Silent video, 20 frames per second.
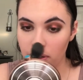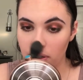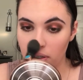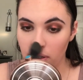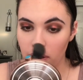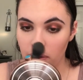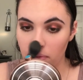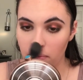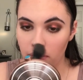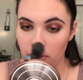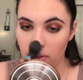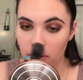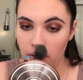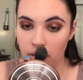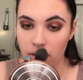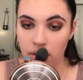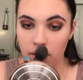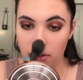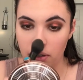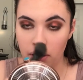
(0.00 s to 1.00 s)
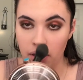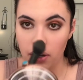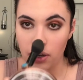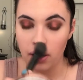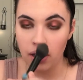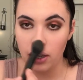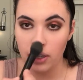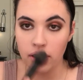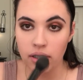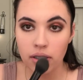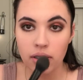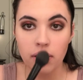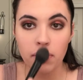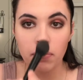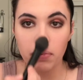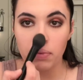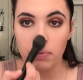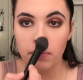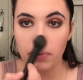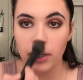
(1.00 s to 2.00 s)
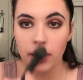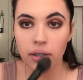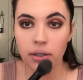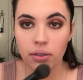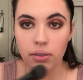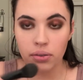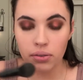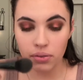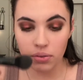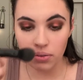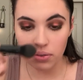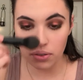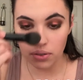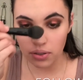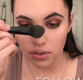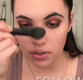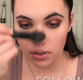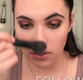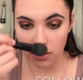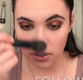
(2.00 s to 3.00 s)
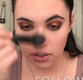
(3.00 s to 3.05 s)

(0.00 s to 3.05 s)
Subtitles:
some the tip of my nose,